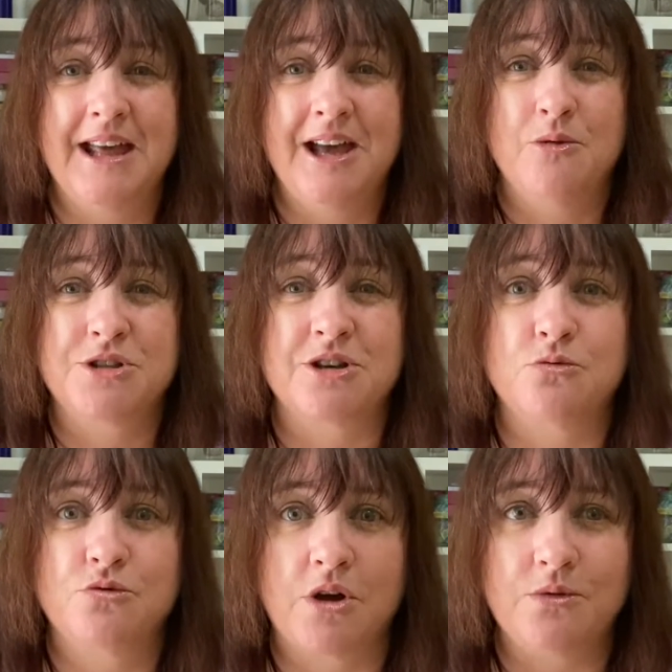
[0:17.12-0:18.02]
which I
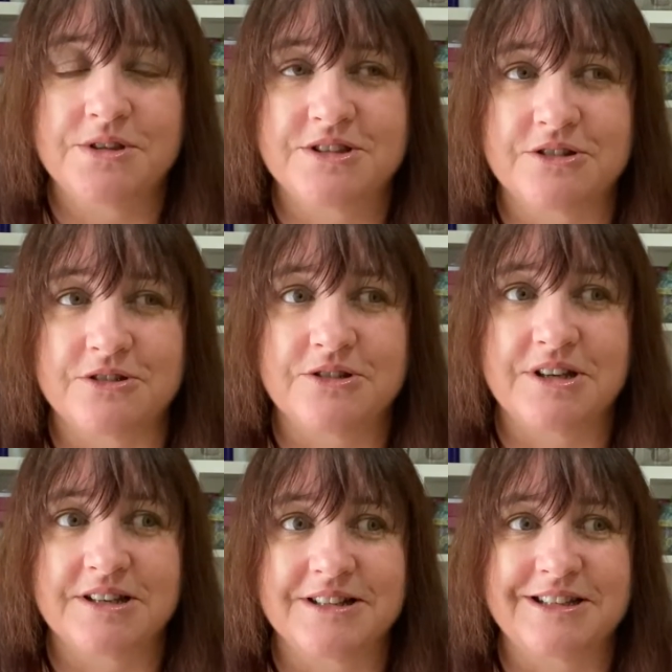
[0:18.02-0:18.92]
will go into
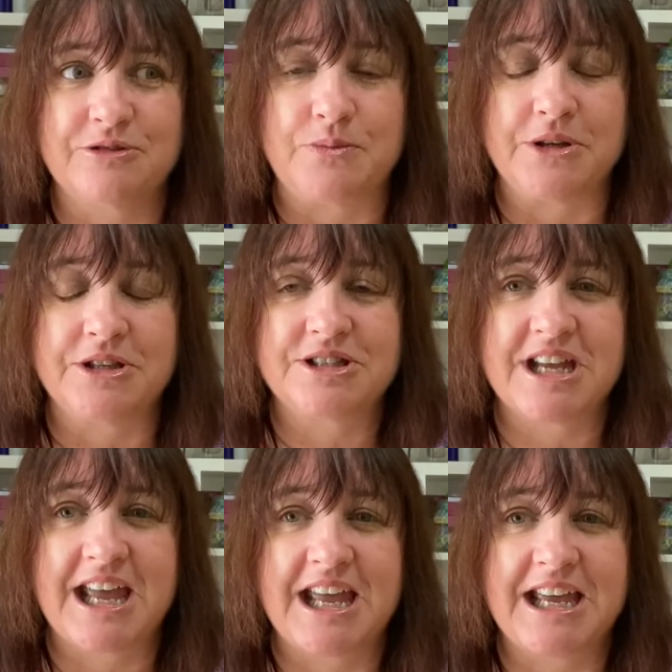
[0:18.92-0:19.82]
in a little bit,
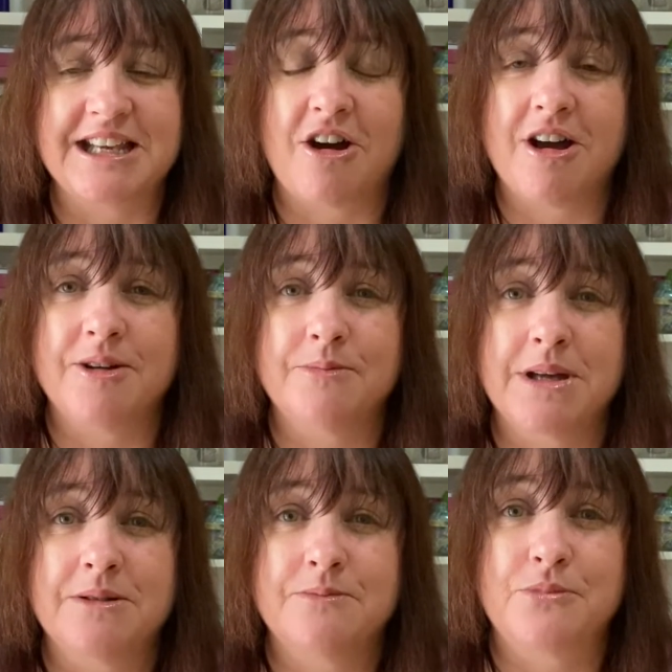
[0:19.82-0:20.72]
and
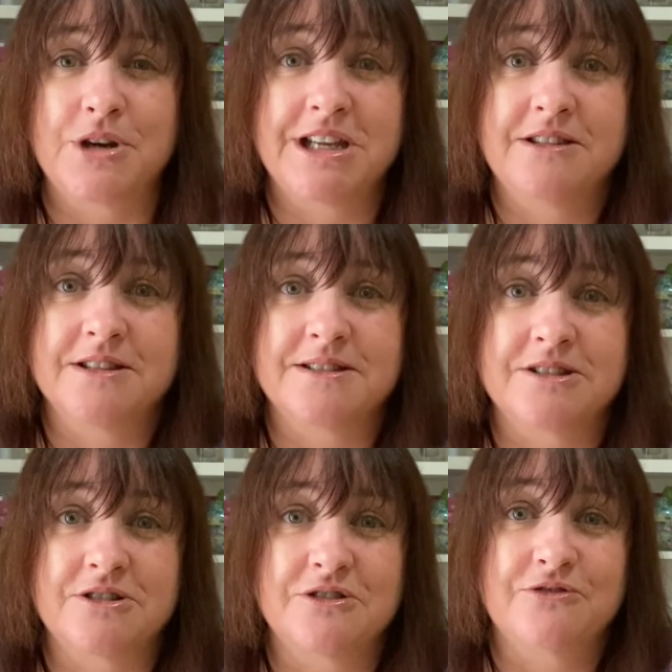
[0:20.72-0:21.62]
I'm bringing this
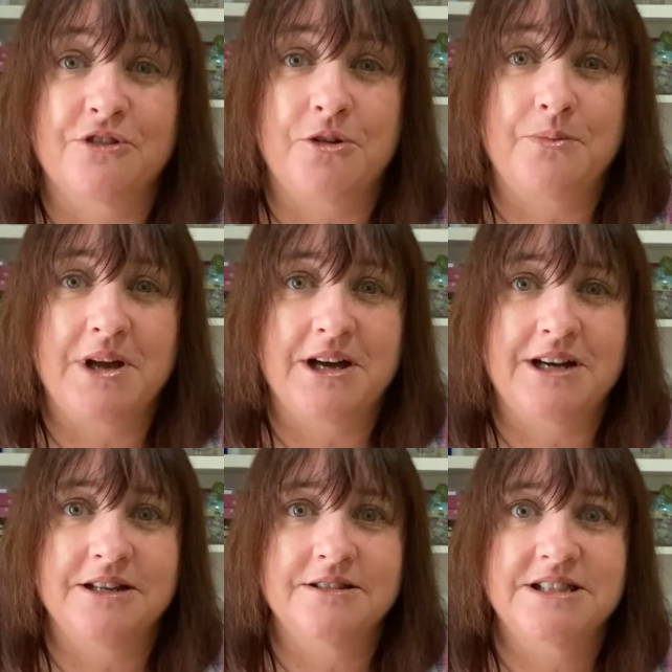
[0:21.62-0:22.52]
to you from
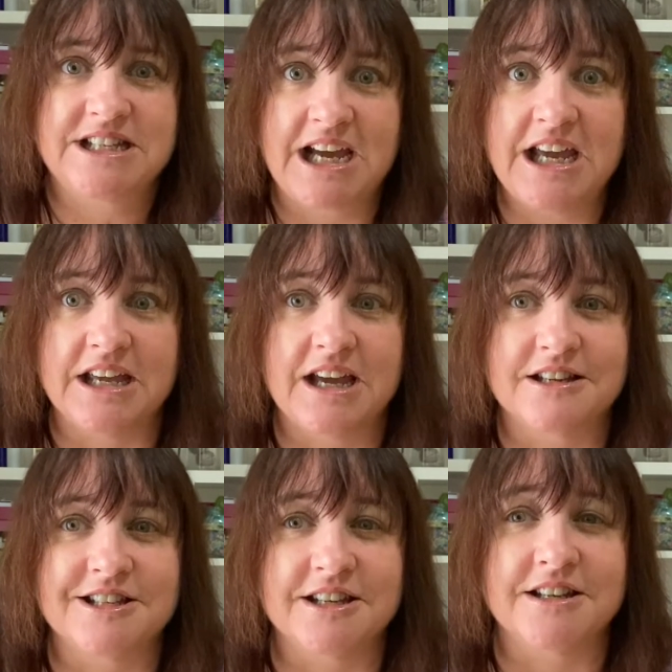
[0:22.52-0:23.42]
today,
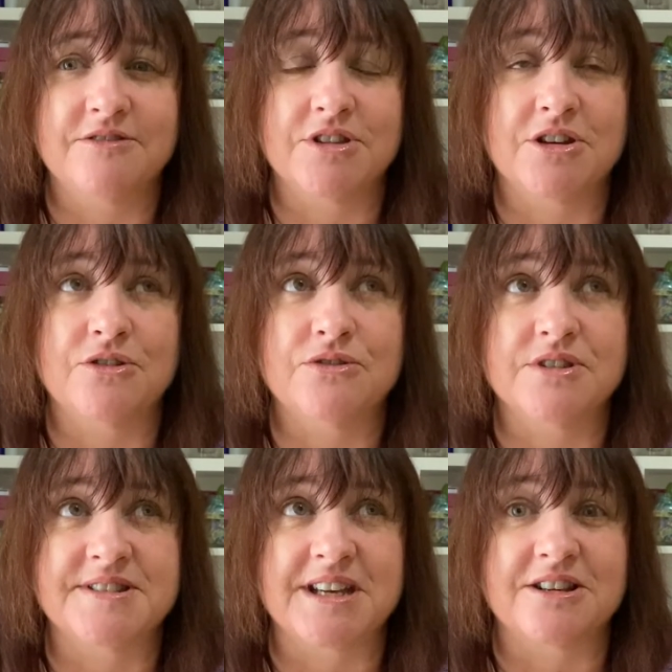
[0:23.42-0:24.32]
actually, even though the
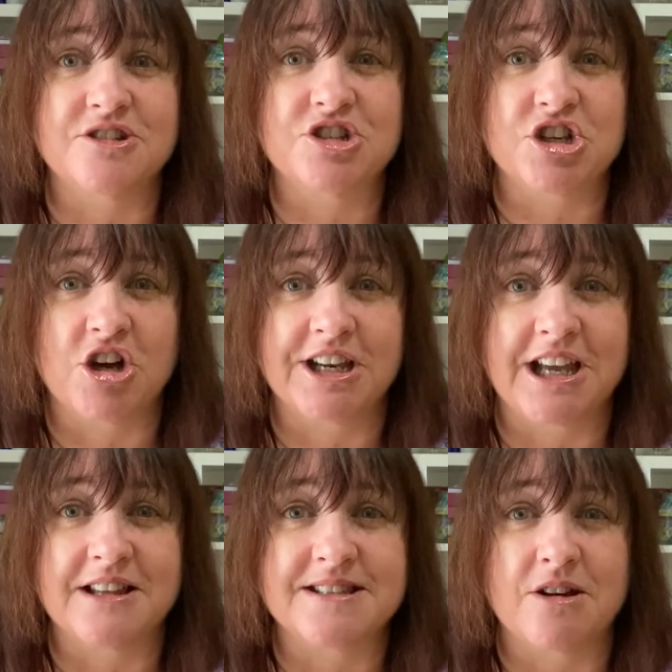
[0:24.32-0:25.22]
sun is shining
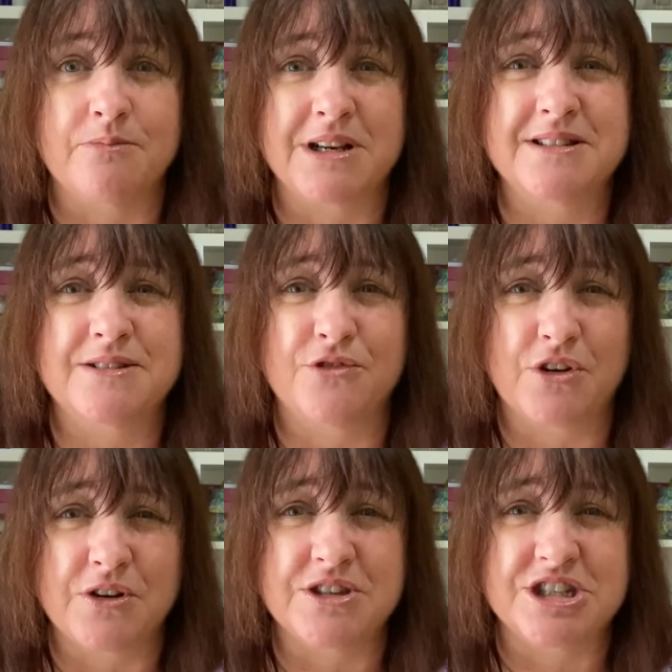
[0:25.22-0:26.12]
outside, but it's
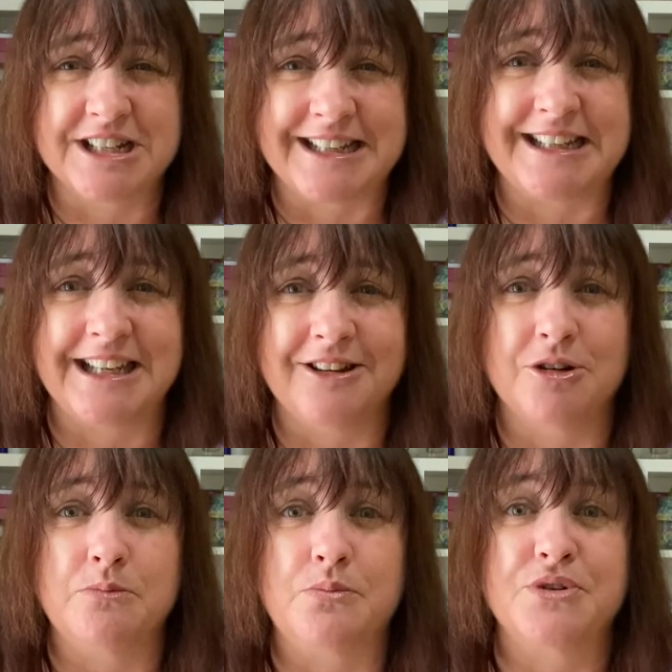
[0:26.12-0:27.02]
very chilly here
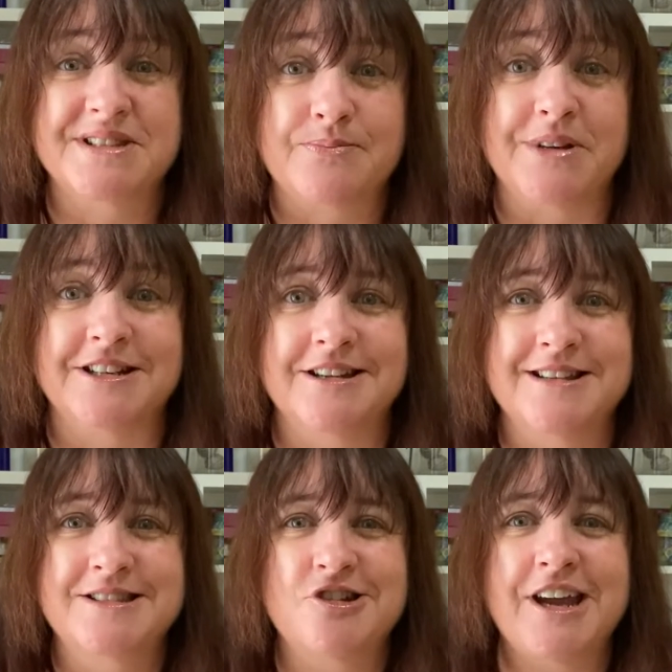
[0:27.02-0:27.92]
in Brisbane,
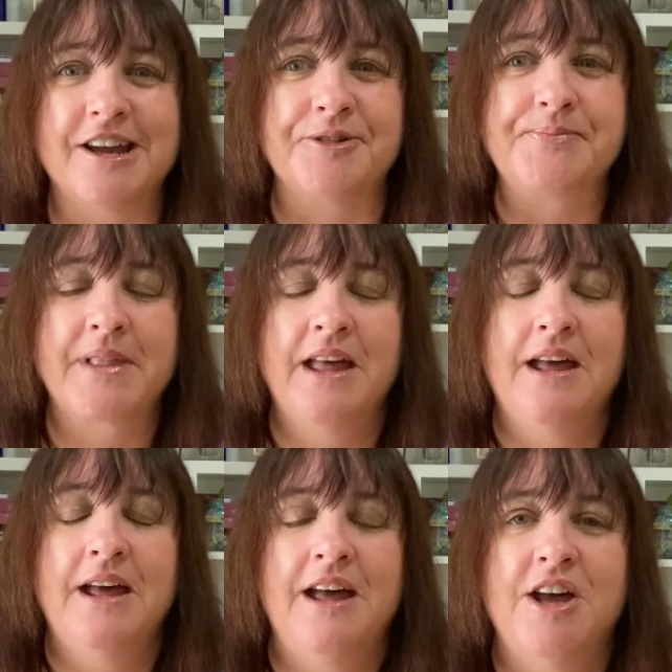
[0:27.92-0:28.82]
Australia.
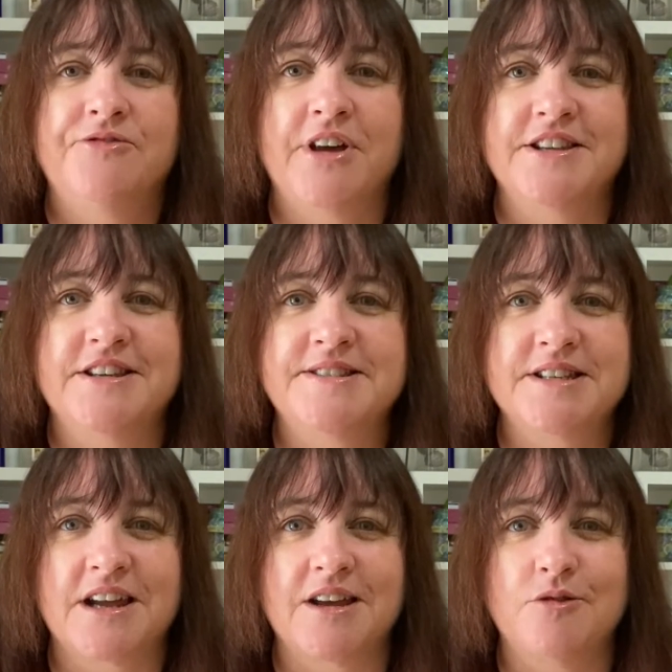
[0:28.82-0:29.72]
In fact,
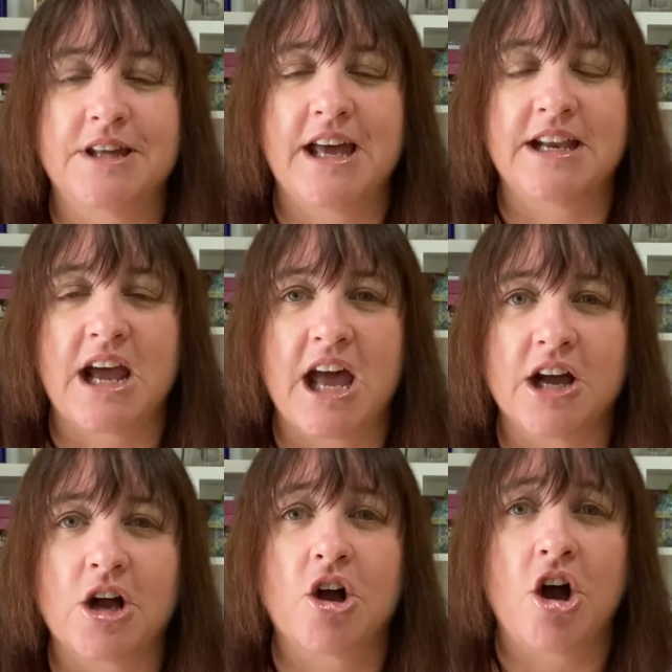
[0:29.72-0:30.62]
yesterday we had
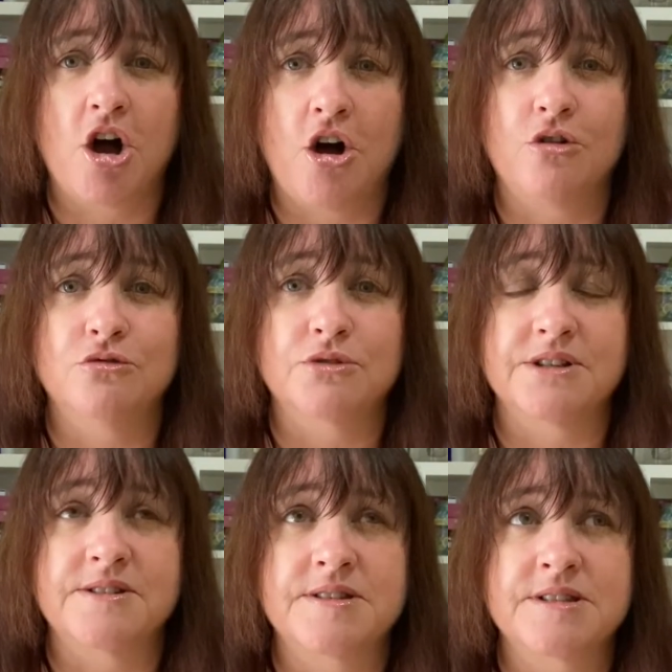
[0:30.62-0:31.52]
our
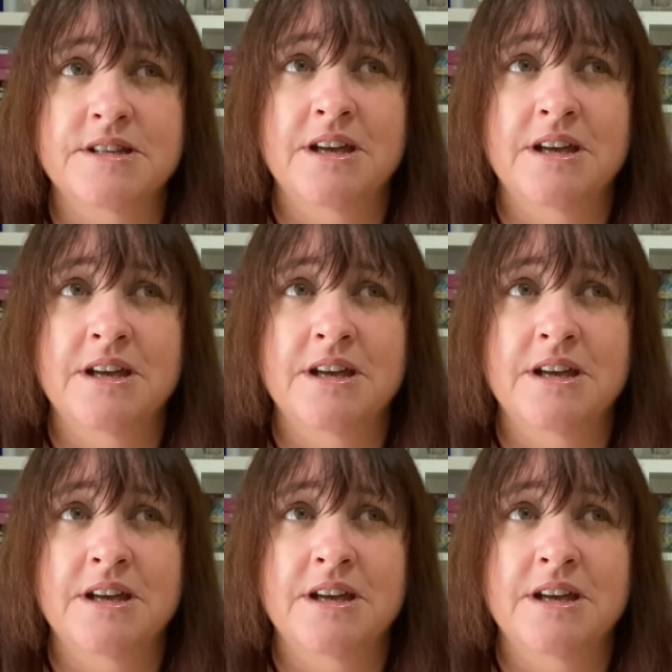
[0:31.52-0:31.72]
coldest